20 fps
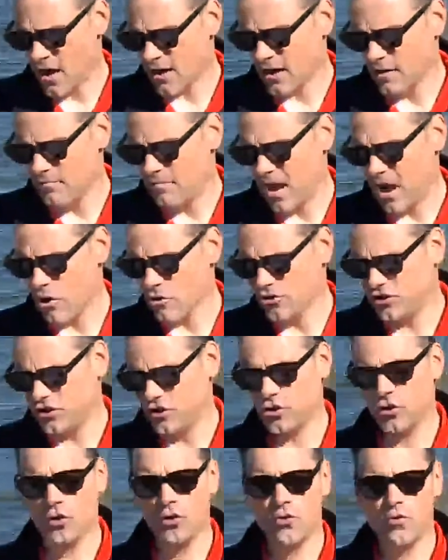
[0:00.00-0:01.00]
Compared
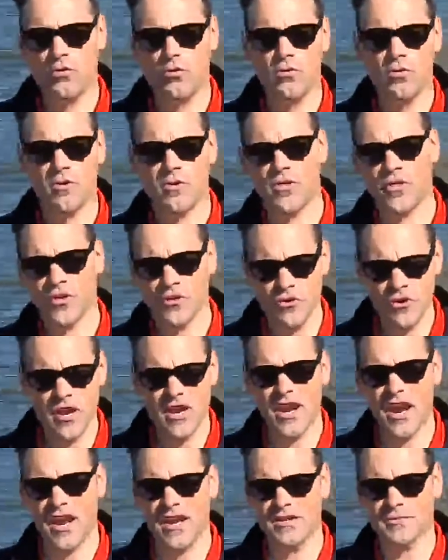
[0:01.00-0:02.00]
to
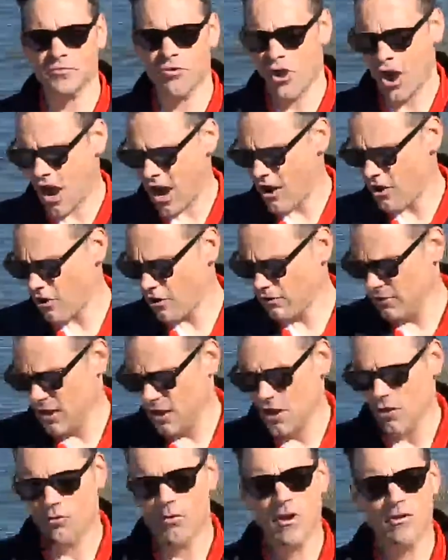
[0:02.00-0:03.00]
30 days prior,
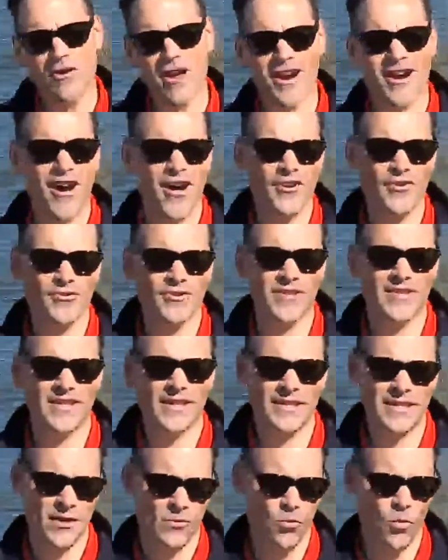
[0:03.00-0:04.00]
we were at
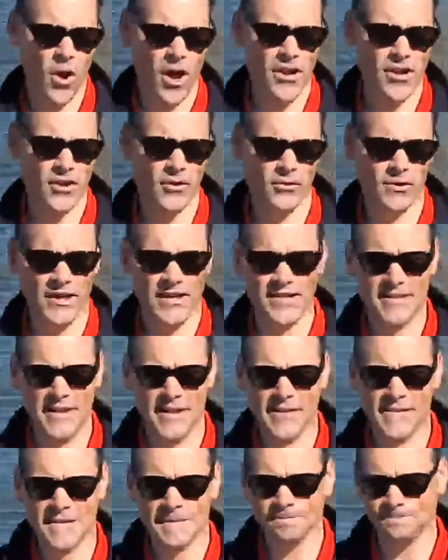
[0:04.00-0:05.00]
161 new
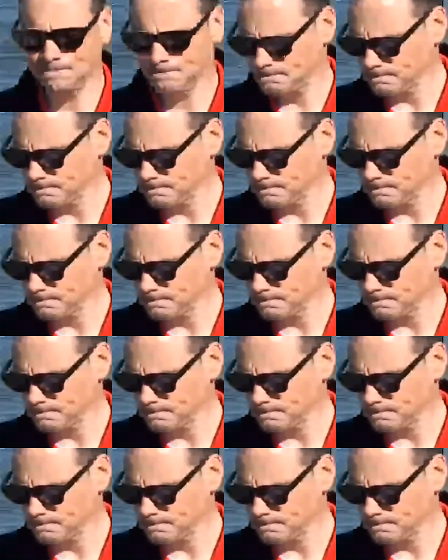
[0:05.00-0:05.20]
listings